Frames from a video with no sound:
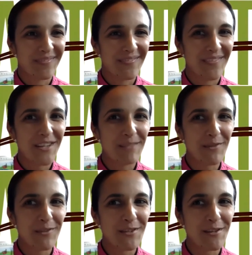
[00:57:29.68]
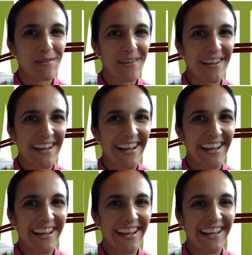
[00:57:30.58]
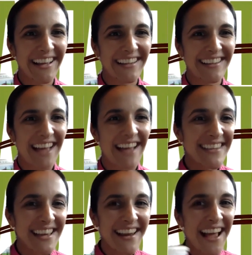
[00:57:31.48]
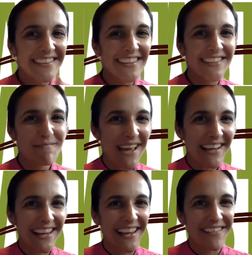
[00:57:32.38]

What are you supposed to do? I see it. I see some ducking.